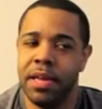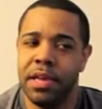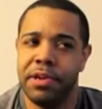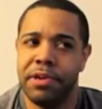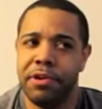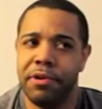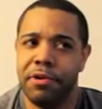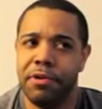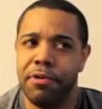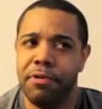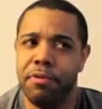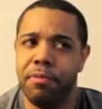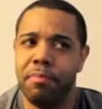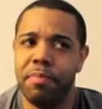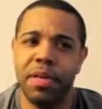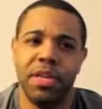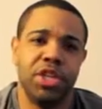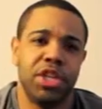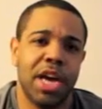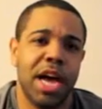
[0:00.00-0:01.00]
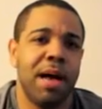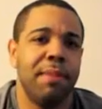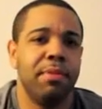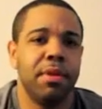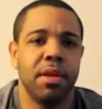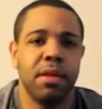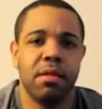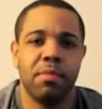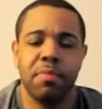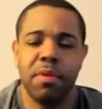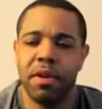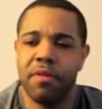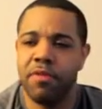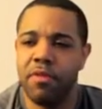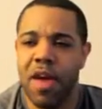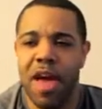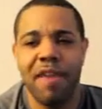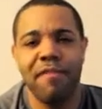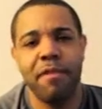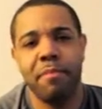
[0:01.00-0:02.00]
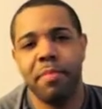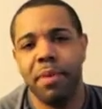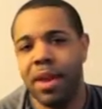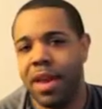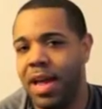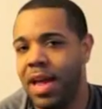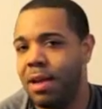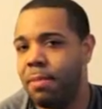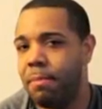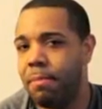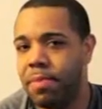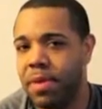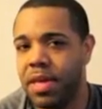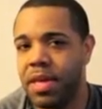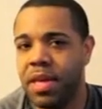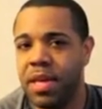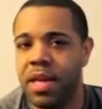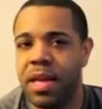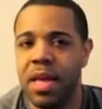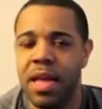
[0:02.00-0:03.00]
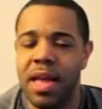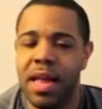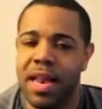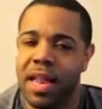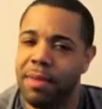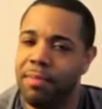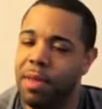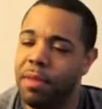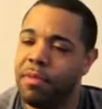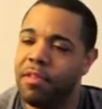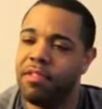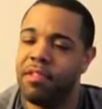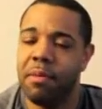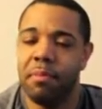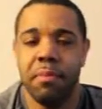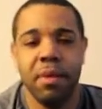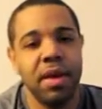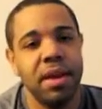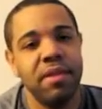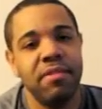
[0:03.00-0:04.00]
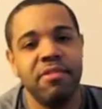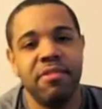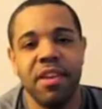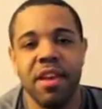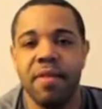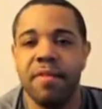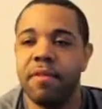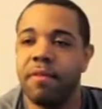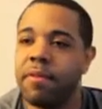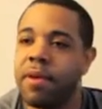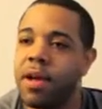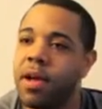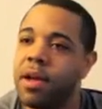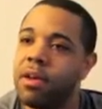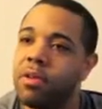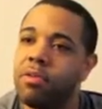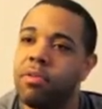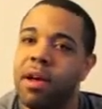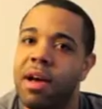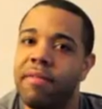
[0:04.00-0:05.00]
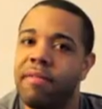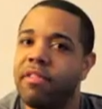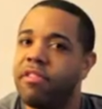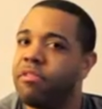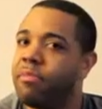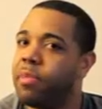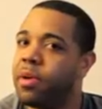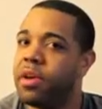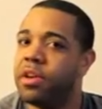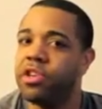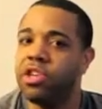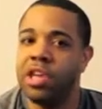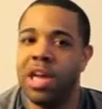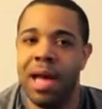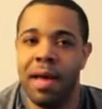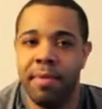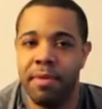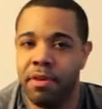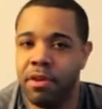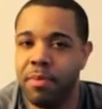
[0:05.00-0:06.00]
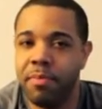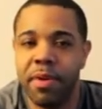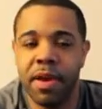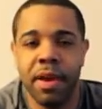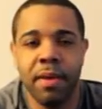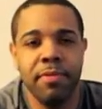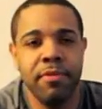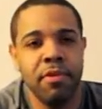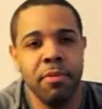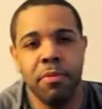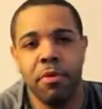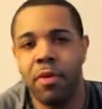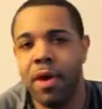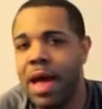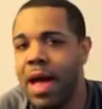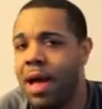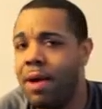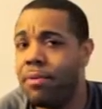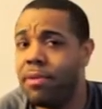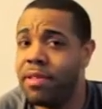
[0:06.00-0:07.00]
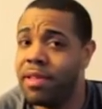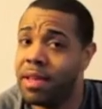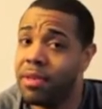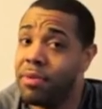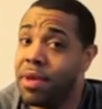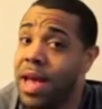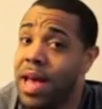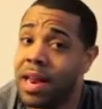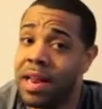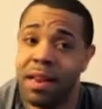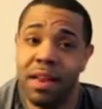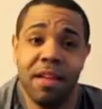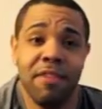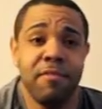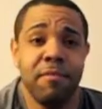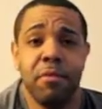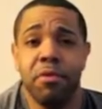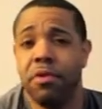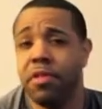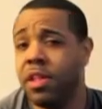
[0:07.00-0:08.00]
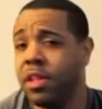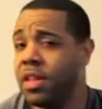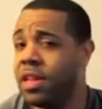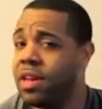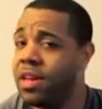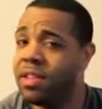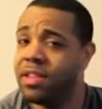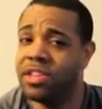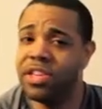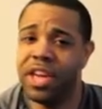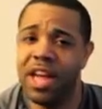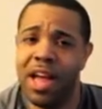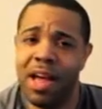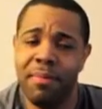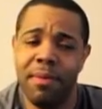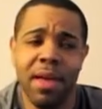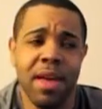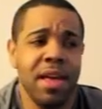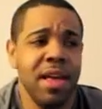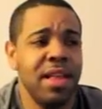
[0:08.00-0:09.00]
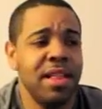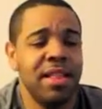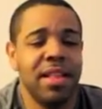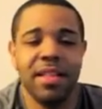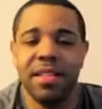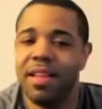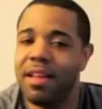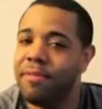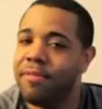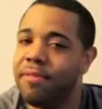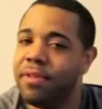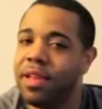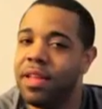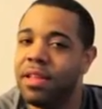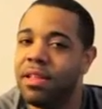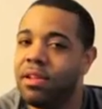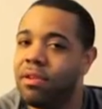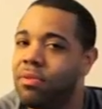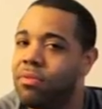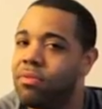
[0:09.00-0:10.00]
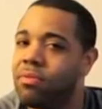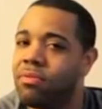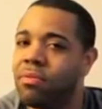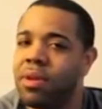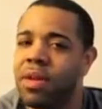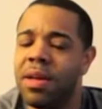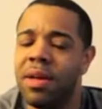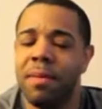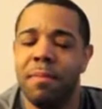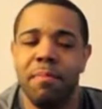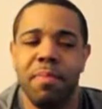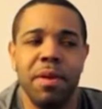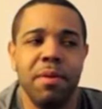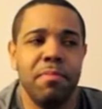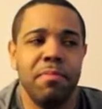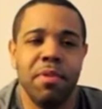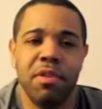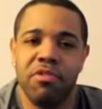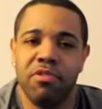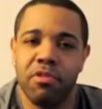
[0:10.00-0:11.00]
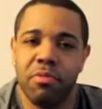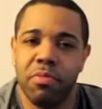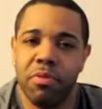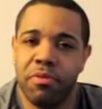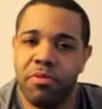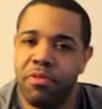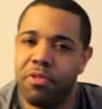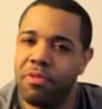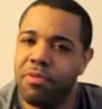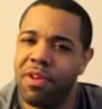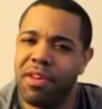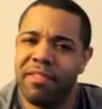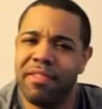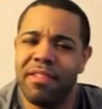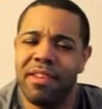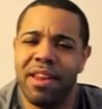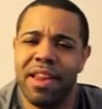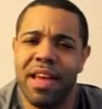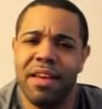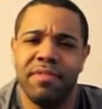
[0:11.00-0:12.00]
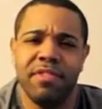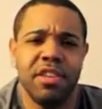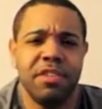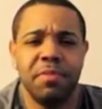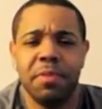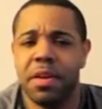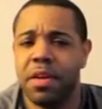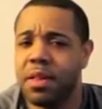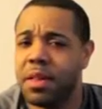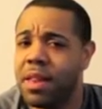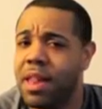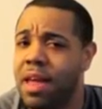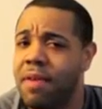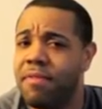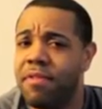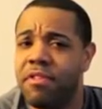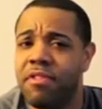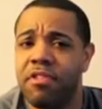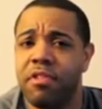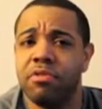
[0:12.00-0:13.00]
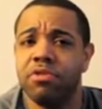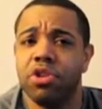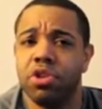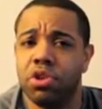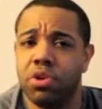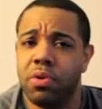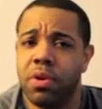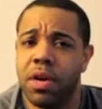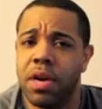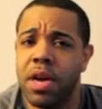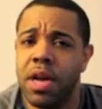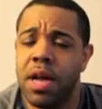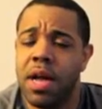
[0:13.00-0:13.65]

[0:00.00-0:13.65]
you know be jobless. But if you have a plan B, like maybe some money saved around, or you have a spare job that you can pick up some more hours that you kind of love more than the other job, then definitely don't be miserable for the rest of your life just because life is so short.